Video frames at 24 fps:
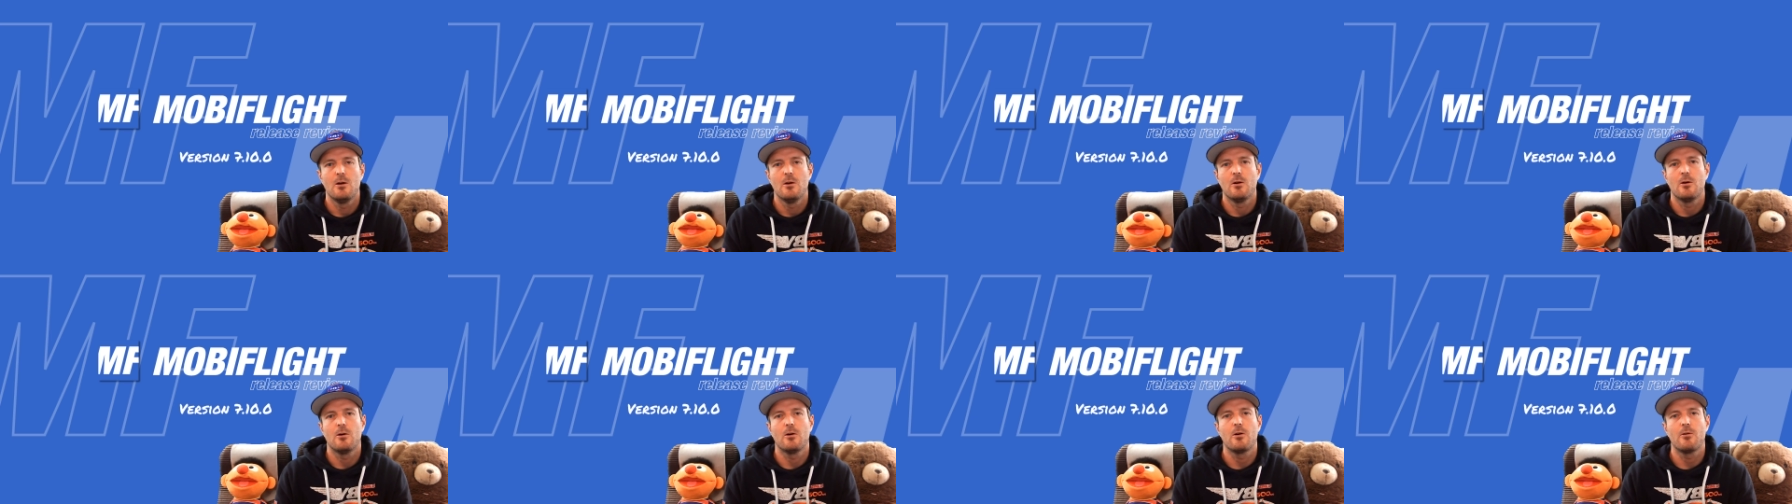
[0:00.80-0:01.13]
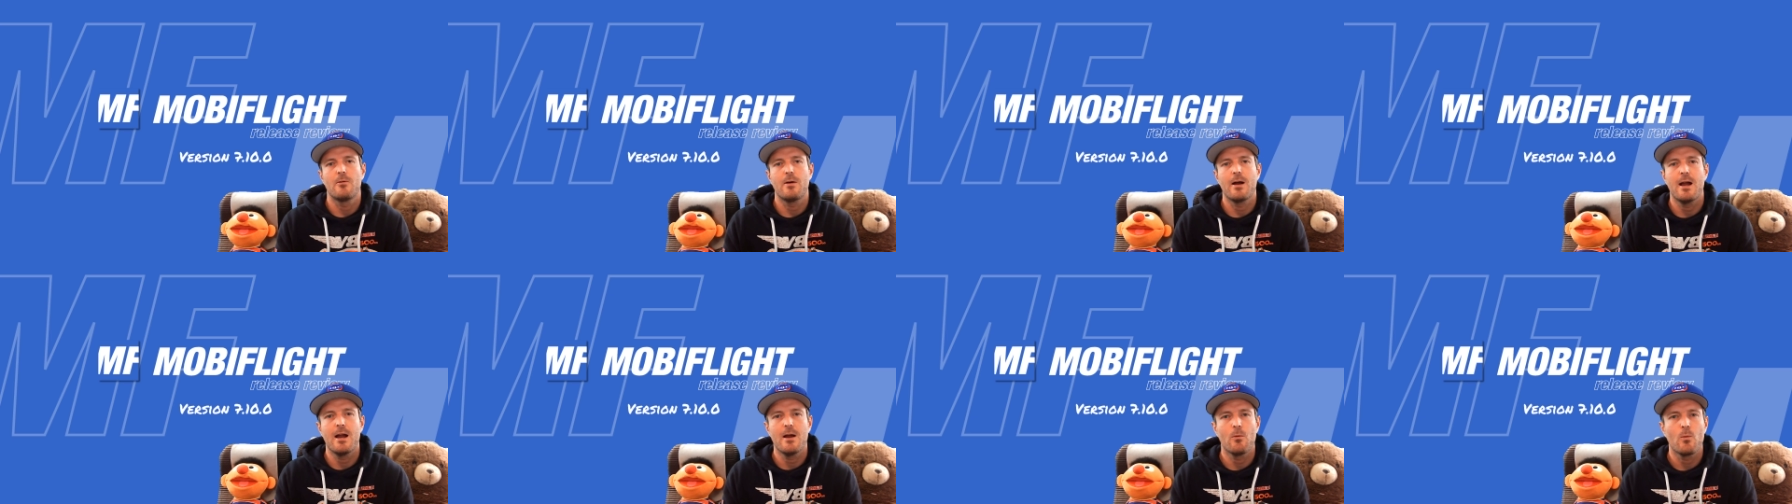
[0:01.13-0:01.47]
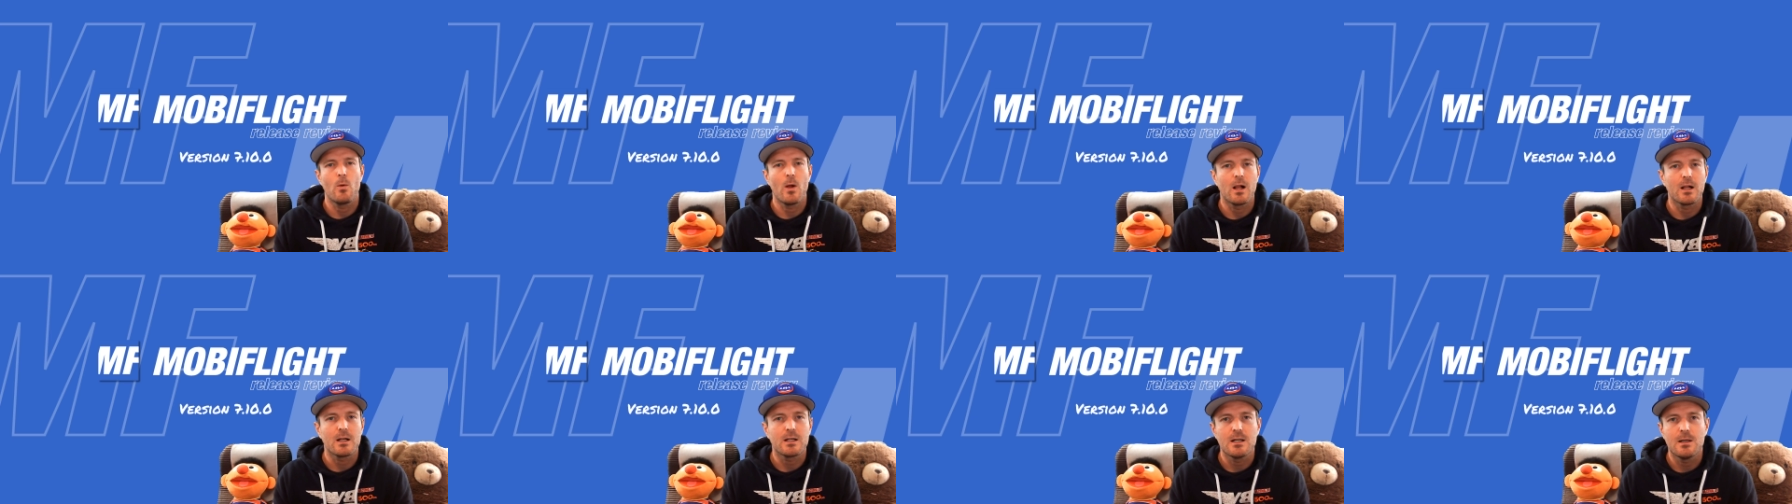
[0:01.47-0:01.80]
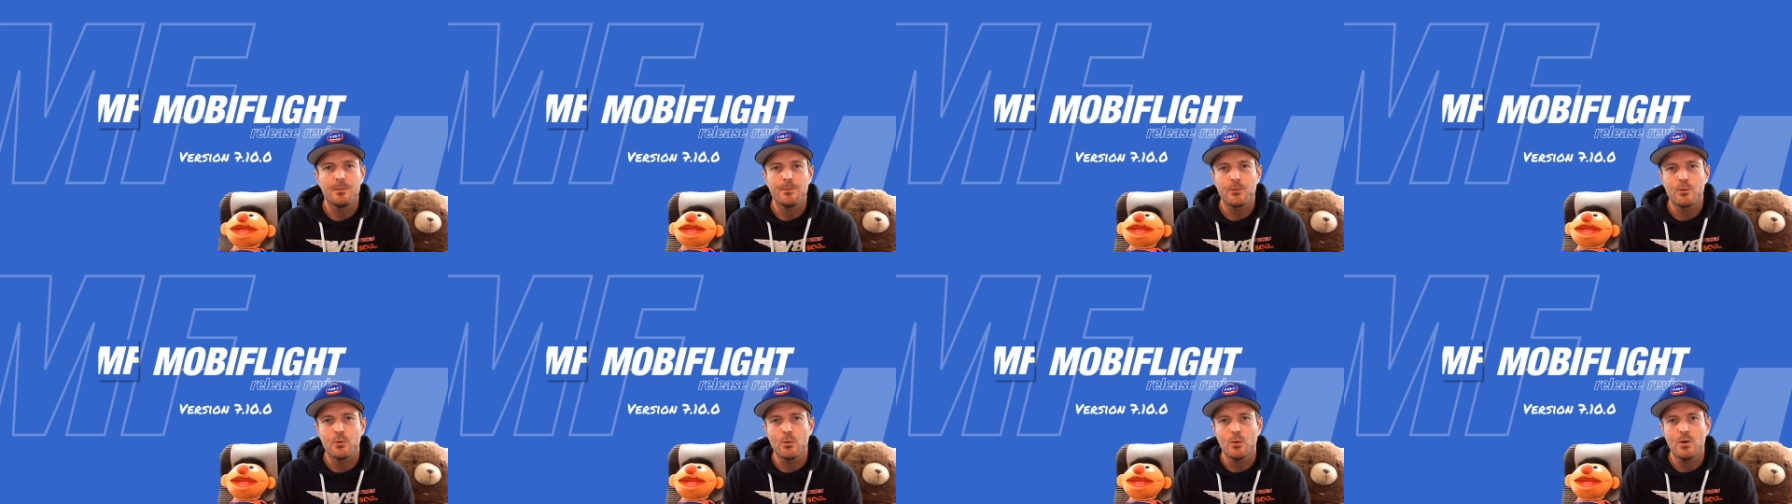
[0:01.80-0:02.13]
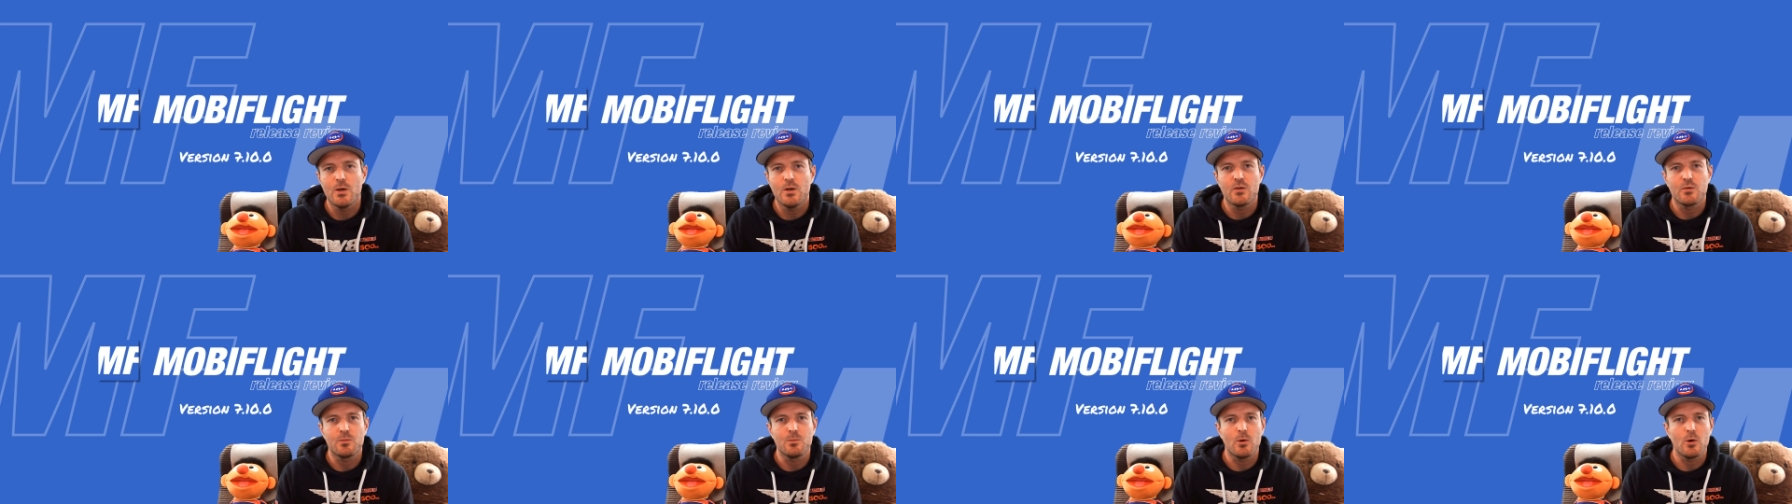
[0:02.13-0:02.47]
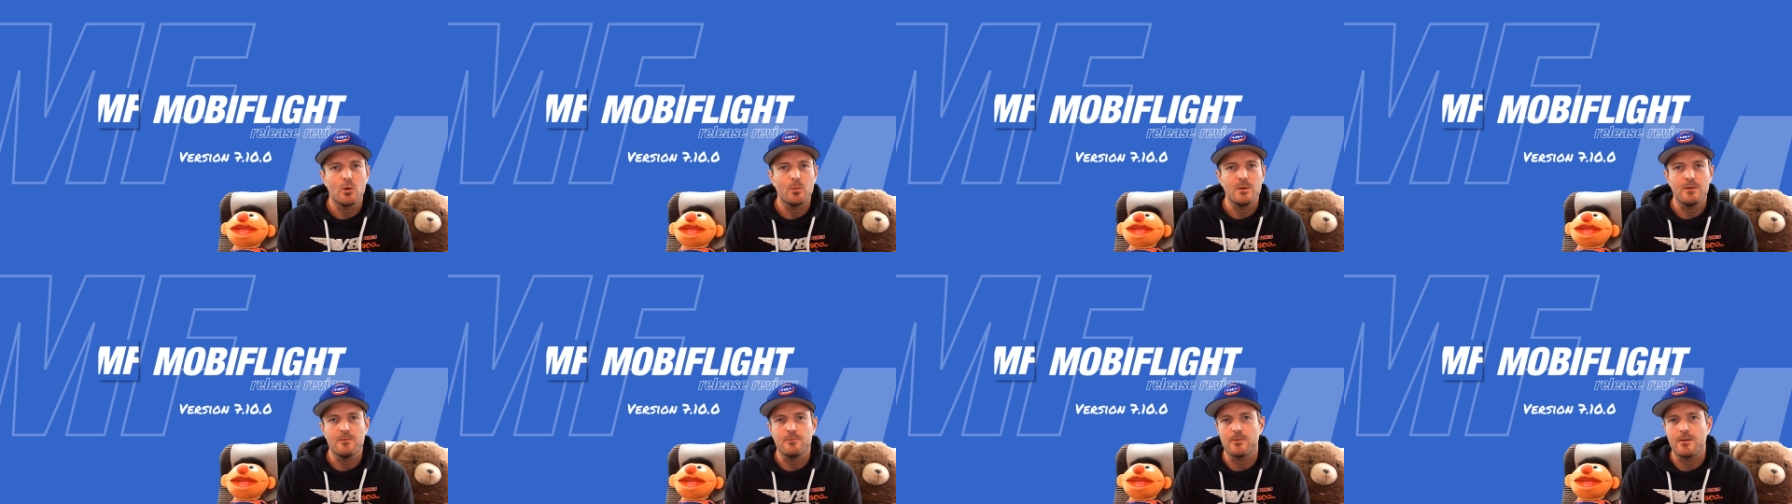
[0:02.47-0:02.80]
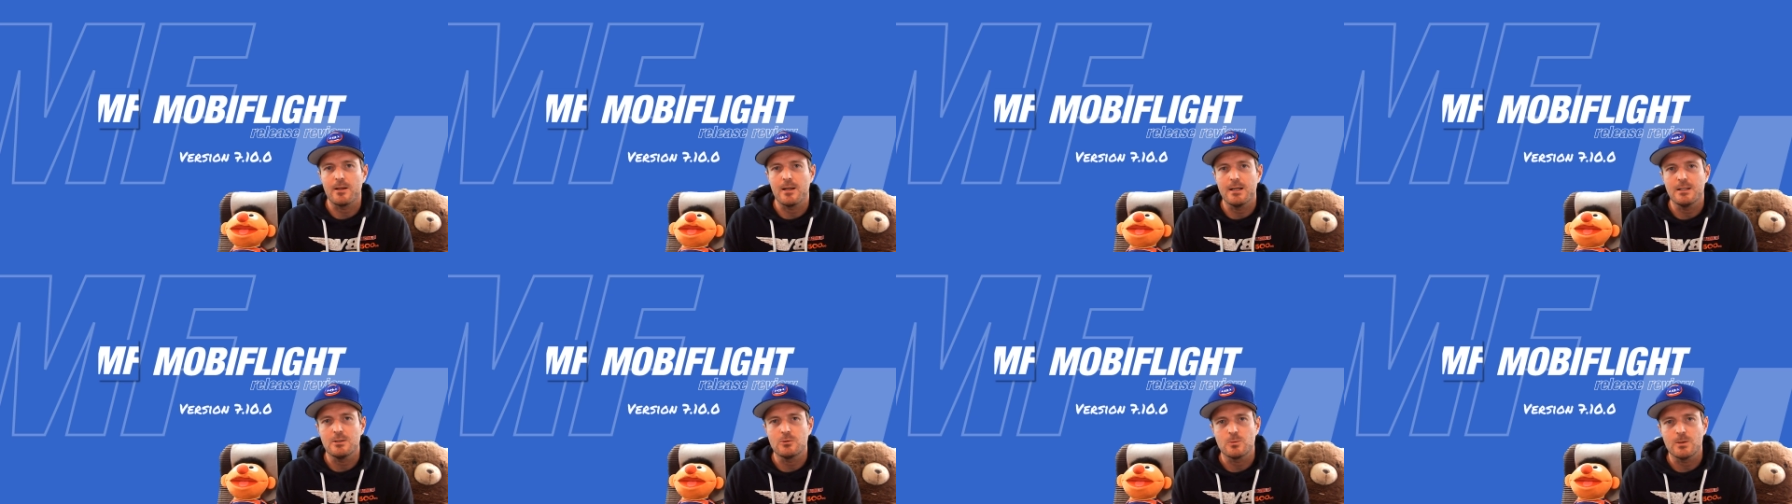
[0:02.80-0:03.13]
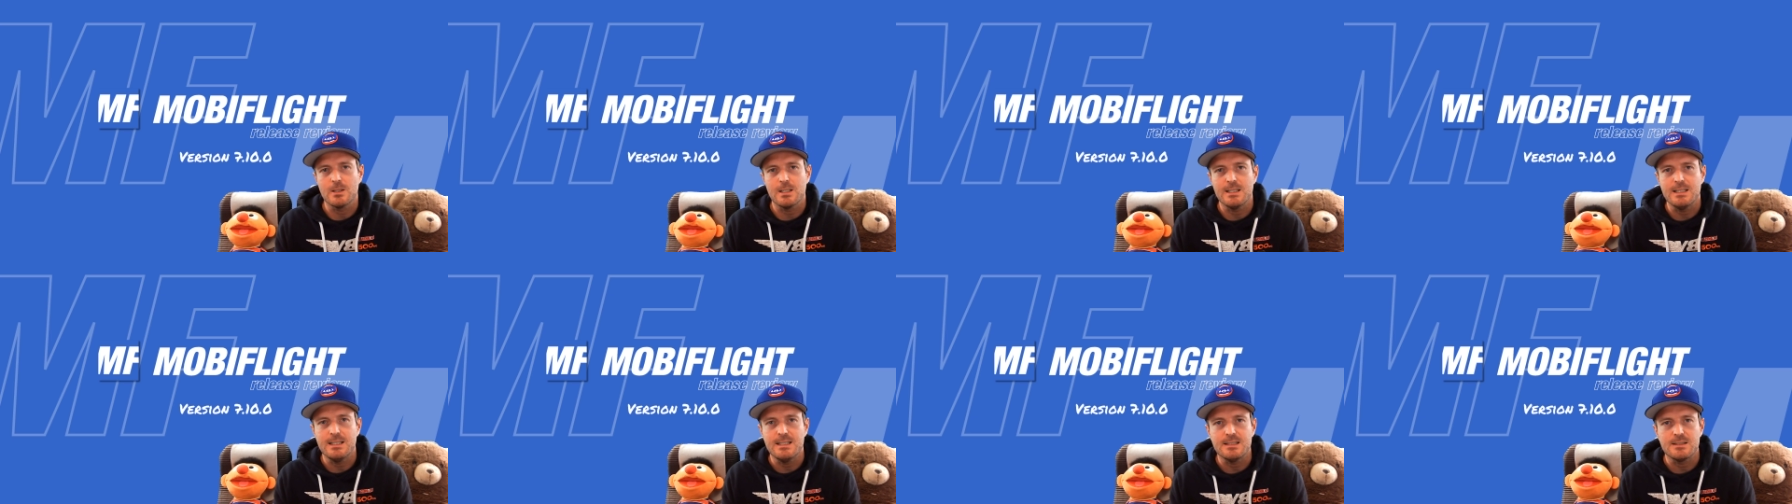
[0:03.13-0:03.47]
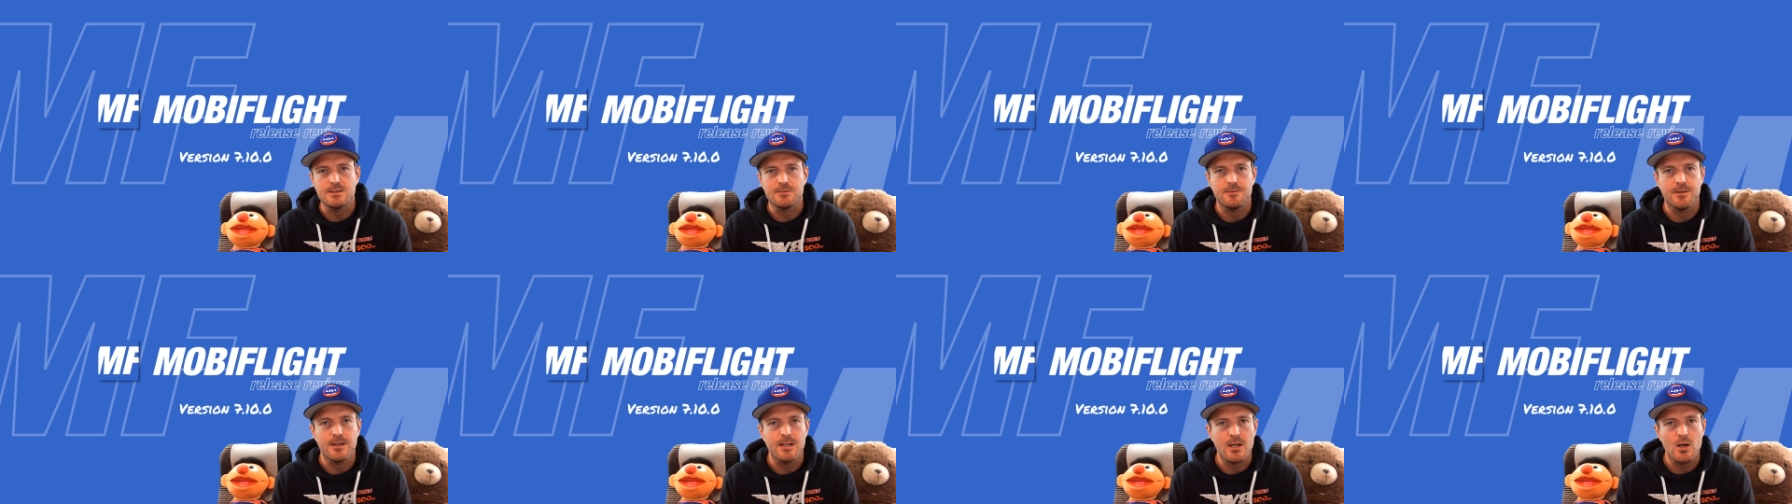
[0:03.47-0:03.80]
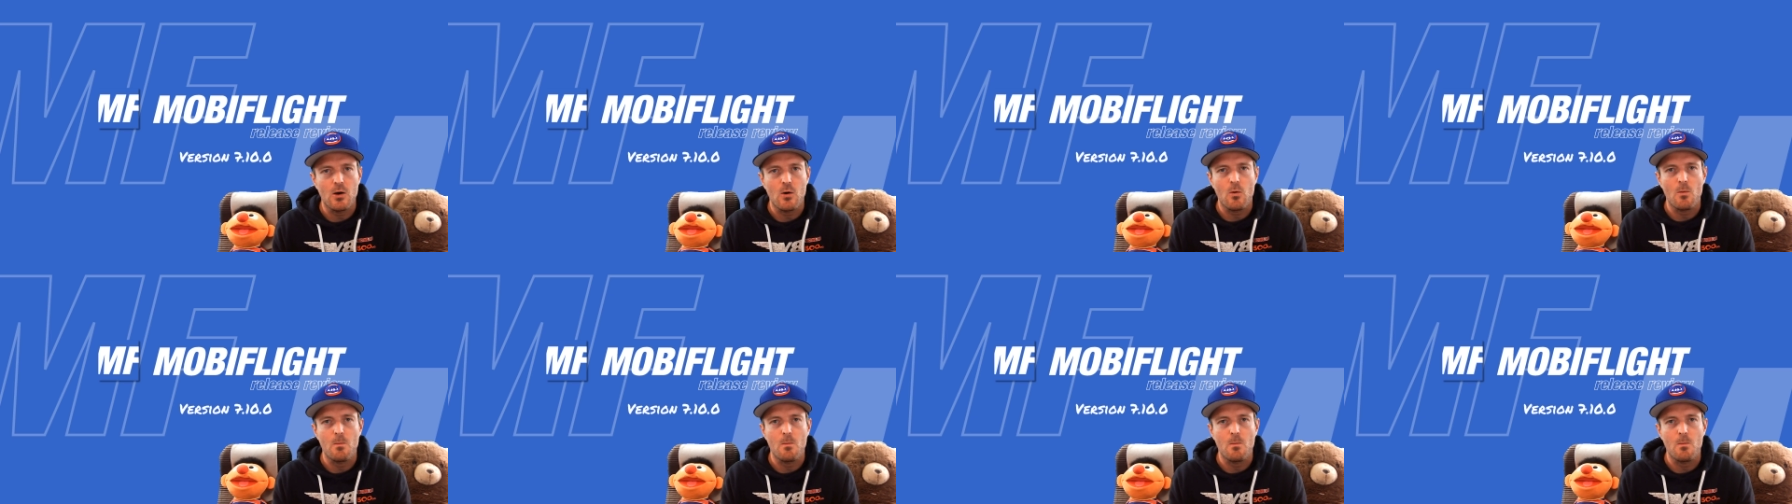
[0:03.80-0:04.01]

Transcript: Alright, welcome to this MobiFlight release video.